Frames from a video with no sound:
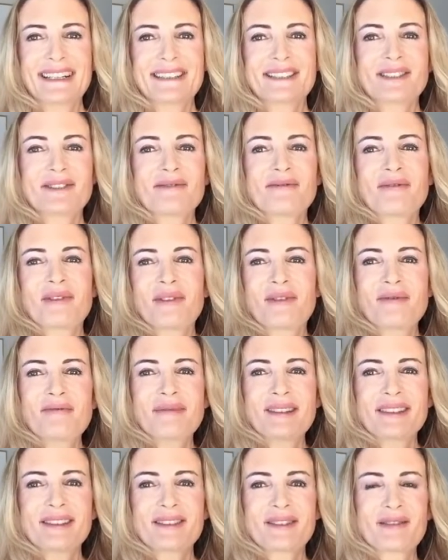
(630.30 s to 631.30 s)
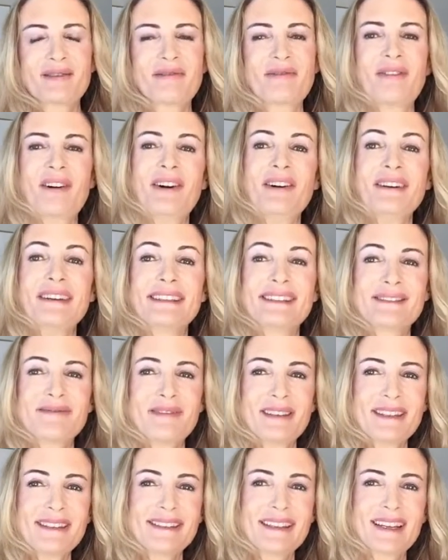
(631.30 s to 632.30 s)
to follow me so far. It
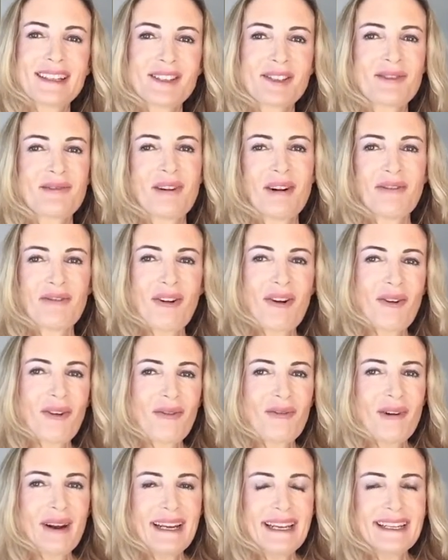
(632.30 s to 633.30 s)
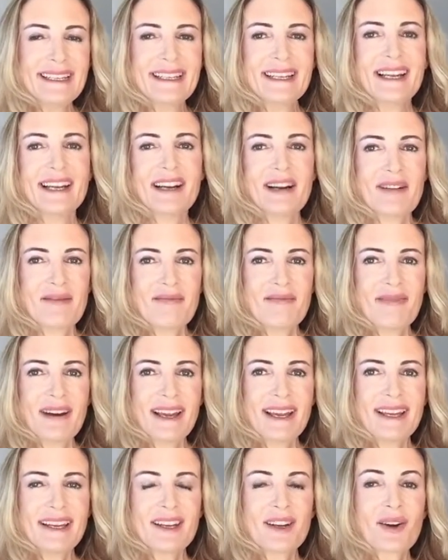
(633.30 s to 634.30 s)
means that you have already
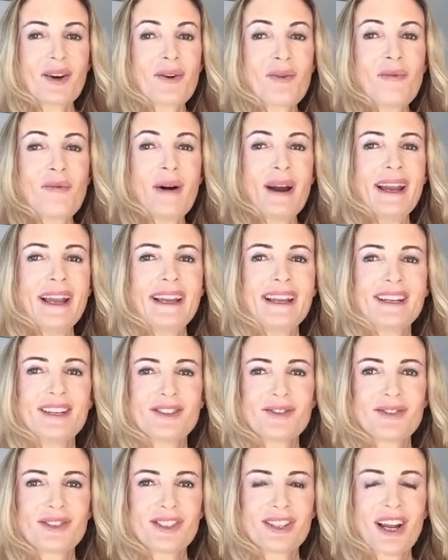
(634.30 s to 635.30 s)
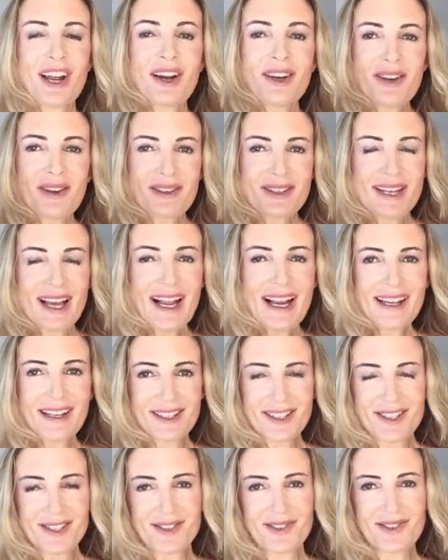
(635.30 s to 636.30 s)
made a way to share your
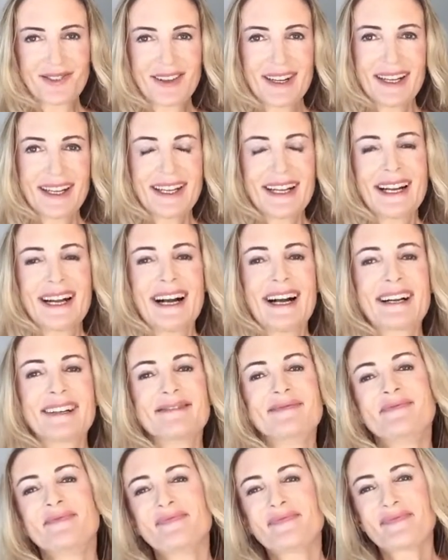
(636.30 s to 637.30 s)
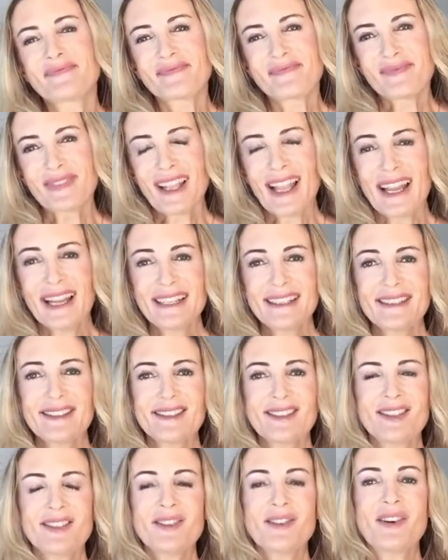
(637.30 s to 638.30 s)
talent too. And
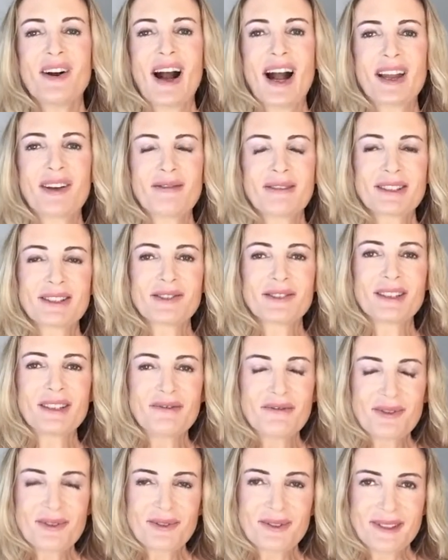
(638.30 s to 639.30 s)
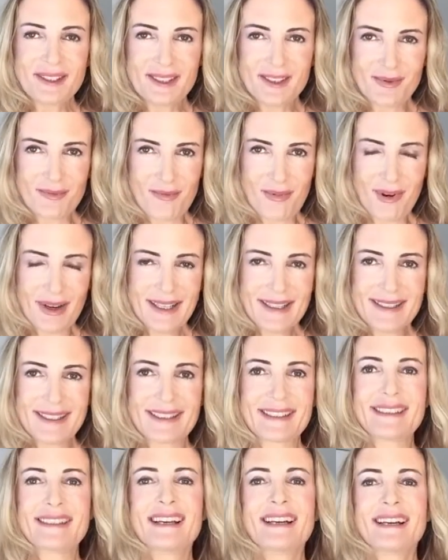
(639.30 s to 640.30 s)
so I want to give you this
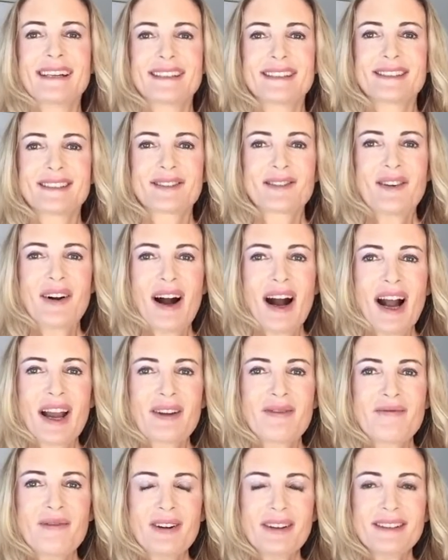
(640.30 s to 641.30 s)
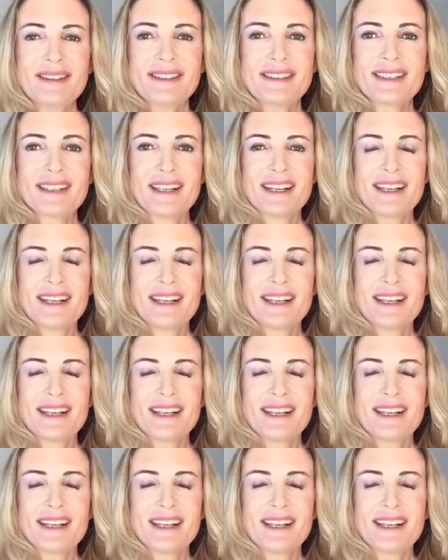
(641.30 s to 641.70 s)
present. So I want,